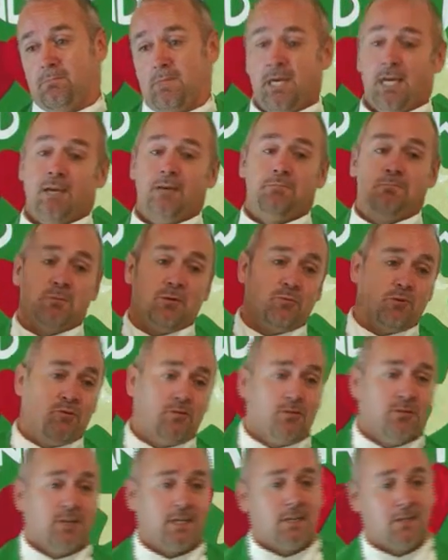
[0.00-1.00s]

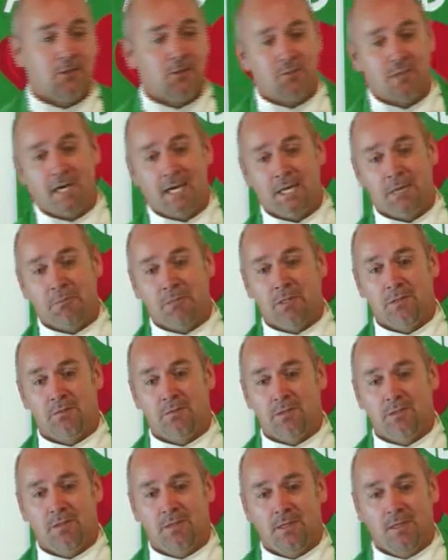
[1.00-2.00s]
We've heard that all the
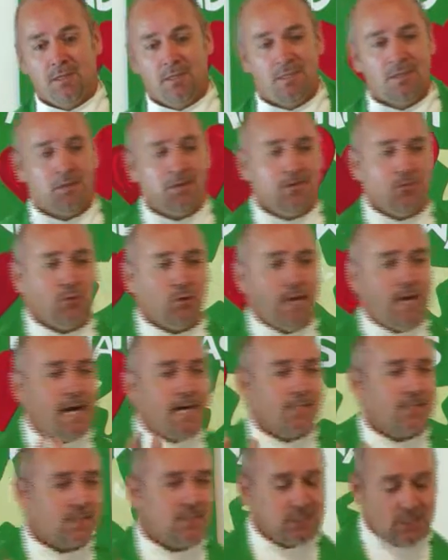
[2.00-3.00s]
time. If we
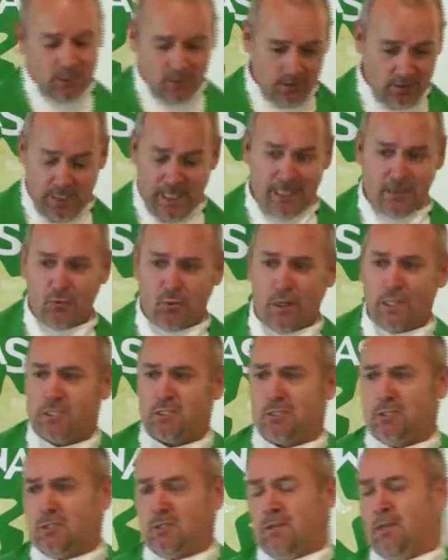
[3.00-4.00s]
ask each other that
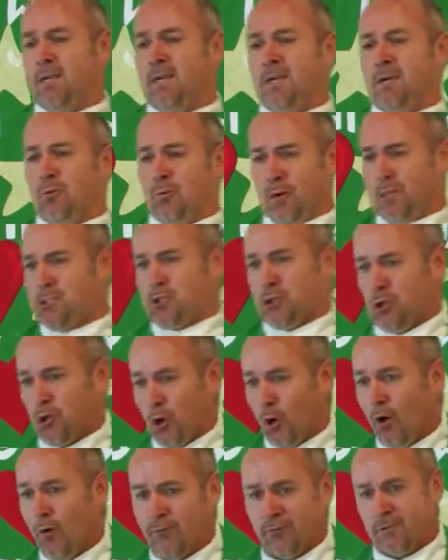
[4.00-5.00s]
question, what's your
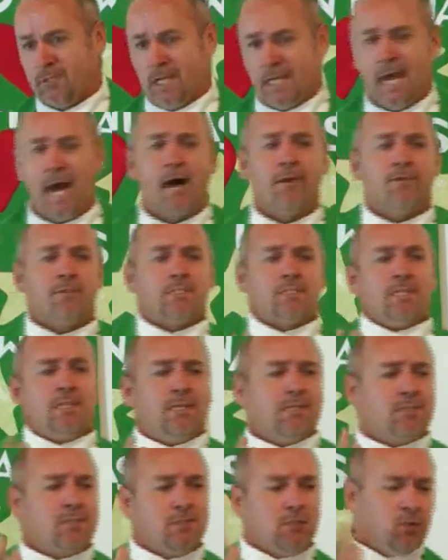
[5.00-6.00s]
goal for today? Obviously,
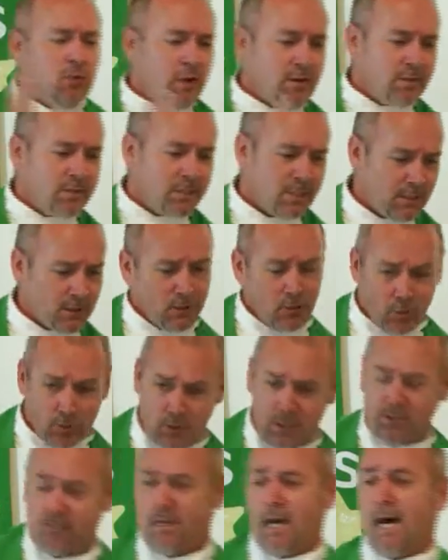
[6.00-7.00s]
it's to do everything in the
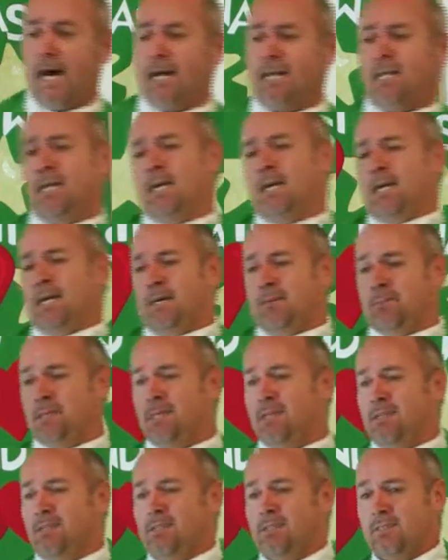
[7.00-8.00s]
glory of God.
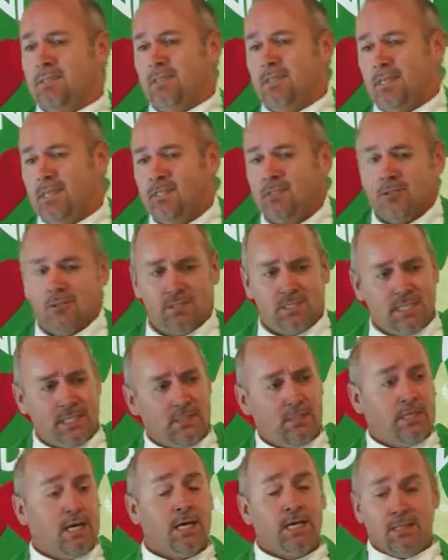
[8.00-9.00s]
But it's easier
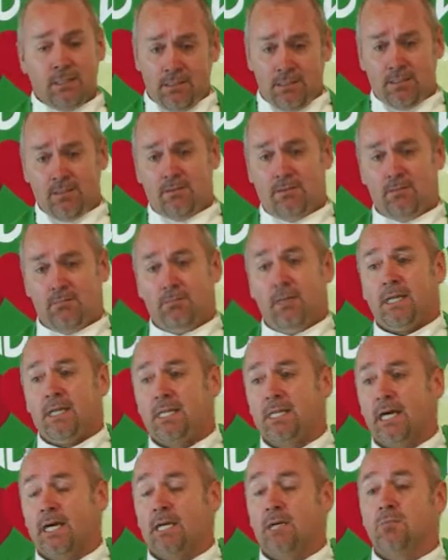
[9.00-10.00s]
said than done
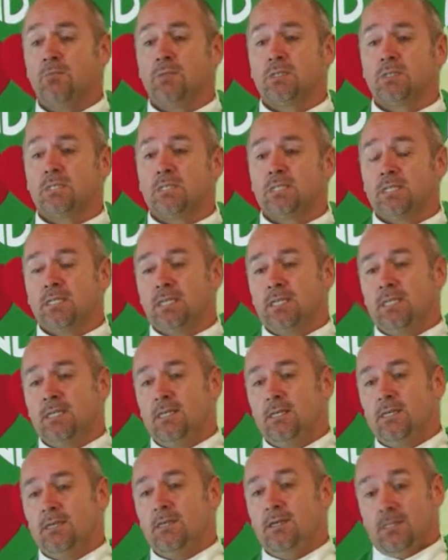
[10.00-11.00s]
many times.
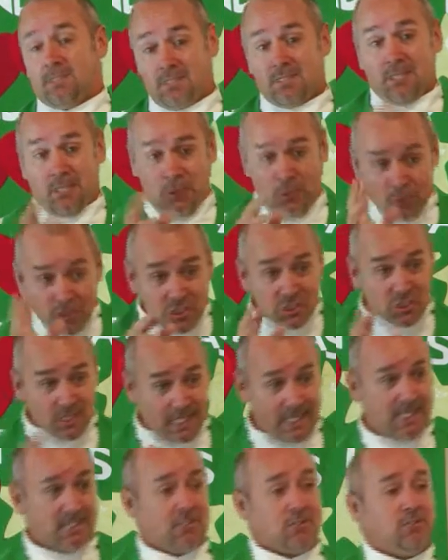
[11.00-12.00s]
It's the
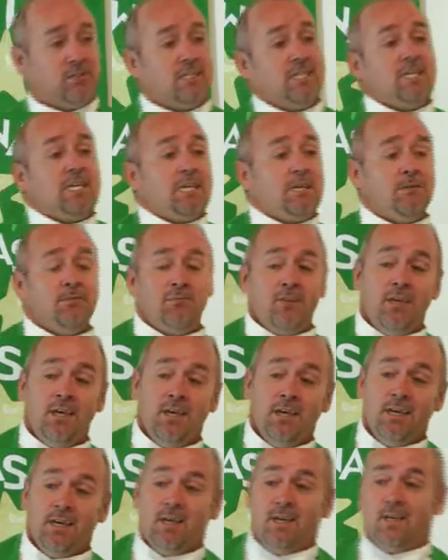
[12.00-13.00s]
Christian answer to
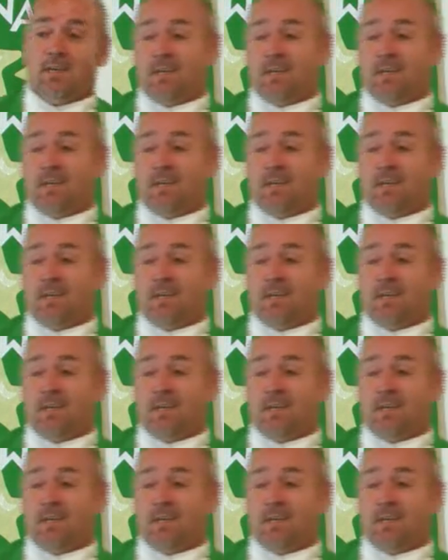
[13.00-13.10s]
give.